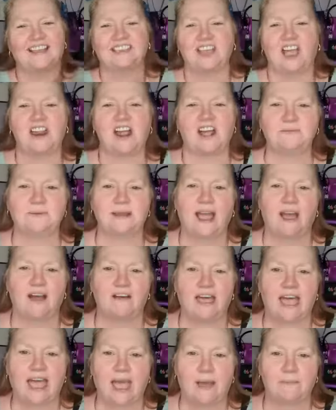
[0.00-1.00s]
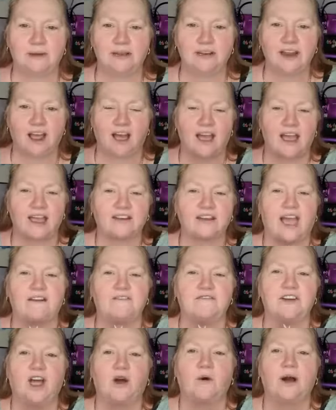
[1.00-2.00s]
Don't ask me how that happened. I'd
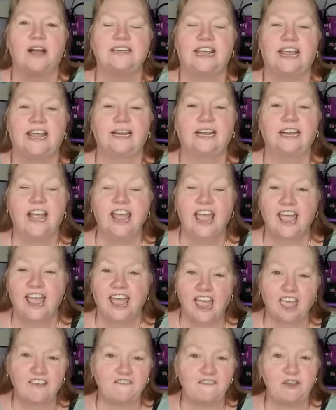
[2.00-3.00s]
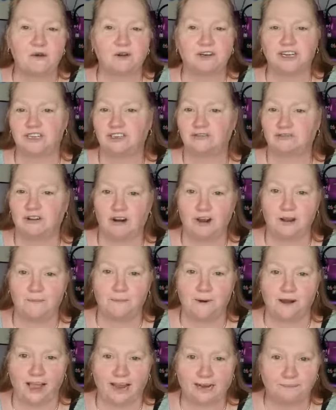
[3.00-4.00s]
have no idea. If you're just scrolling
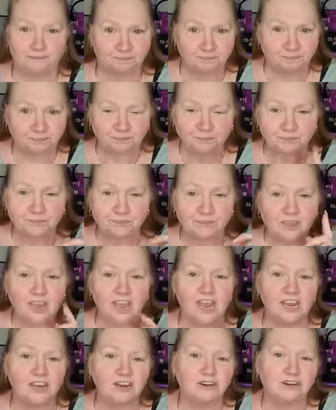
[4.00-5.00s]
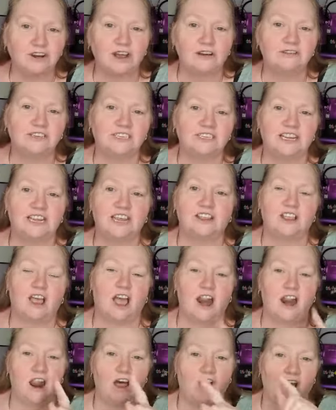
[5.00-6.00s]
by and you don't see
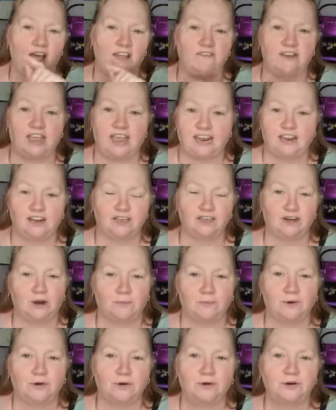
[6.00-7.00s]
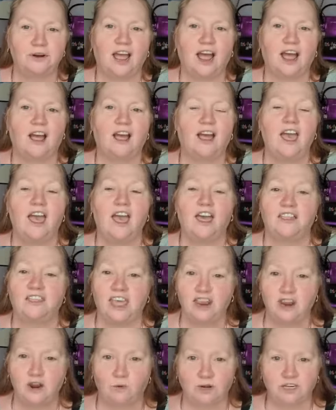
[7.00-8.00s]
a live in the top corner,
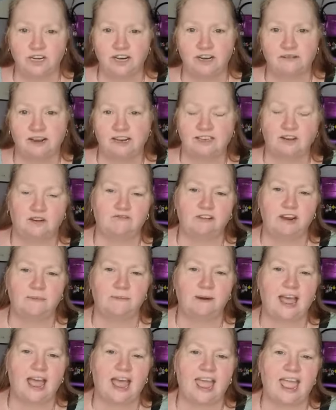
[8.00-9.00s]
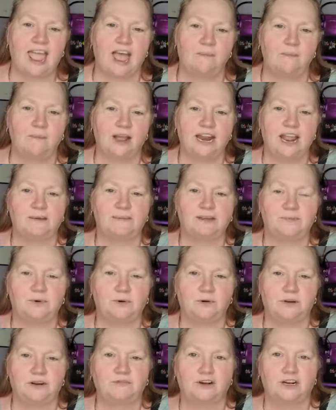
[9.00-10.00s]
then you're watching this on replay. And my name is
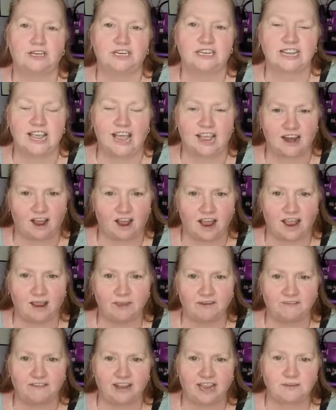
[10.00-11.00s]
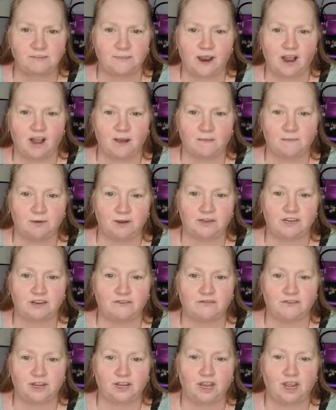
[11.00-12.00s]
Pauline Rogers, and I am the face behind beauty
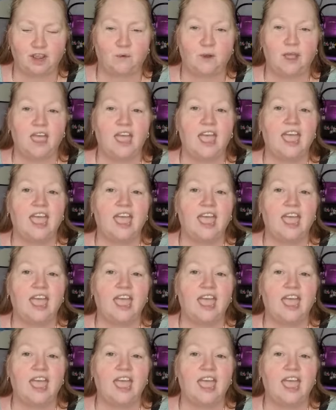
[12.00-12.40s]
for you.